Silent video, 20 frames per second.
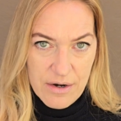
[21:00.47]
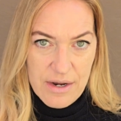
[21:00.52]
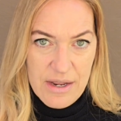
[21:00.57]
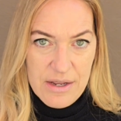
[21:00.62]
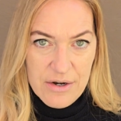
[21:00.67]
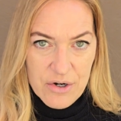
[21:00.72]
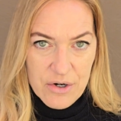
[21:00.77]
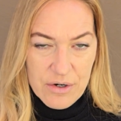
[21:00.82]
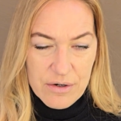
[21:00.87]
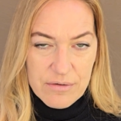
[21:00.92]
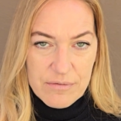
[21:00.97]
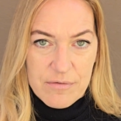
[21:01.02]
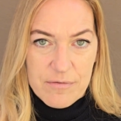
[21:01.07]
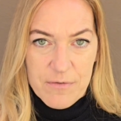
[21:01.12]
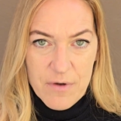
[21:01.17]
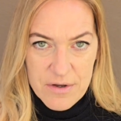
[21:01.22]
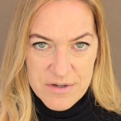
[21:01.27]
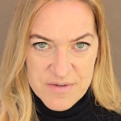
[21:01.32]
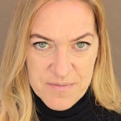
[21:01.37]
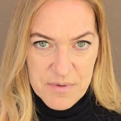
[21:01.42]
inner
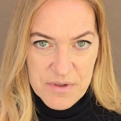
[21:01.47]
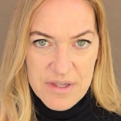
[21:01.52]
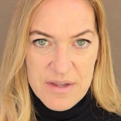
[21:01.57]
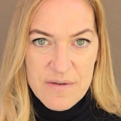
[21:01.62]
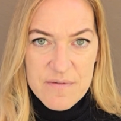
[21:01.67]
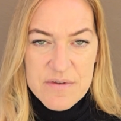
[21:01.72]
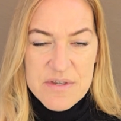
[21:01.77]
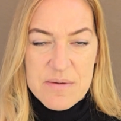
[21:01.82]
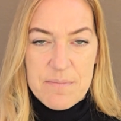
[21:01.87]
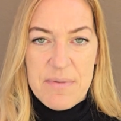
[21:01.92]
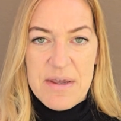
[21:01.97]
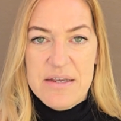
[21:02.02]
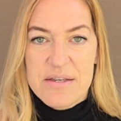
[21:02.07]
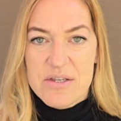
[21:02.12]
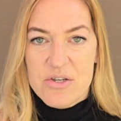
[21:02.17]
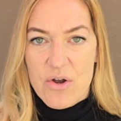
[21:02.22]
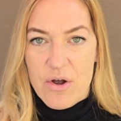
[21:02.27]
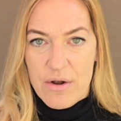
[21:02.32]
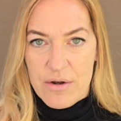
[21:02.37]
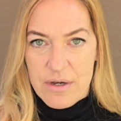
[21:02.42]
false beliefs, based
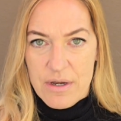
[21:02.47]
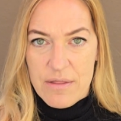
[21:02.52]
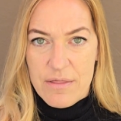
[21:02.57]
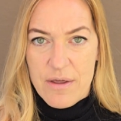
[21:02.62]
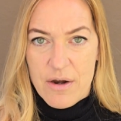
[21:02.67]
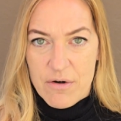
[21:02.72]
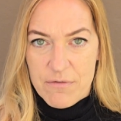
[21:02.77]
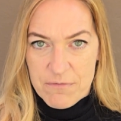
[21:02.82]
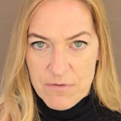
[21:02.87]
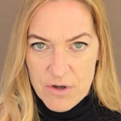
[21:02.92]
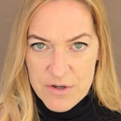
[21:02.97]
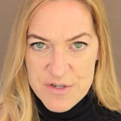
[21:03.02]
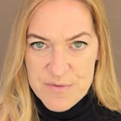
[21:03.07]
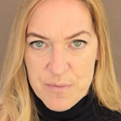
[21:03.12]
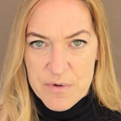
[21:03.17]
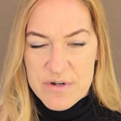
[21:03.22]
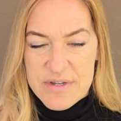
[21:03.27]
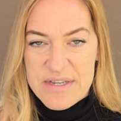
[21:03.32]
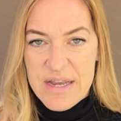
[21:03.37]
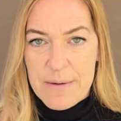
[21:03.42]
on their false
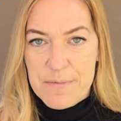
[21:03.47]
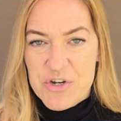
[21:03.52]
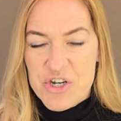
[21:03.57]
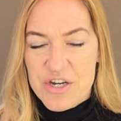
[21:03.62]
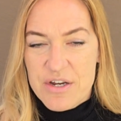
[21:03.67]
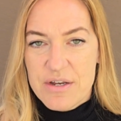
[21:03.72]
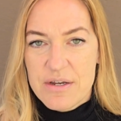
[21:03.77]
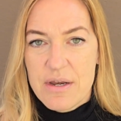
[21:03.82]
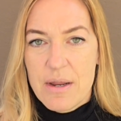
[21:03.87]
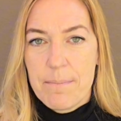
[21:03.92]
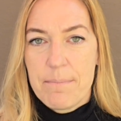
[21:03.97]
perception,